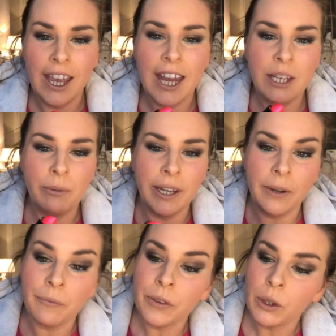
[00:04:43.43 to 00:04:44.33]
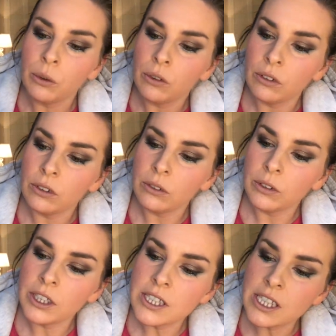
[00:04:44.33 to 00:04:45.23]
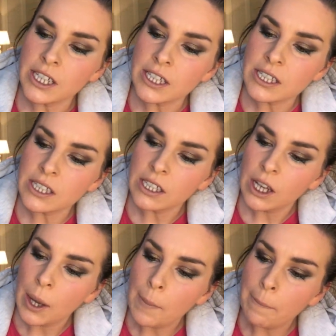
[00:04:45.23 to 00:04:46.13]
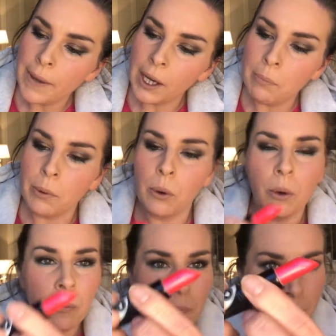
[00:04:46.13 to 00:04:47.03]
Anyway, what's this? Big Bow.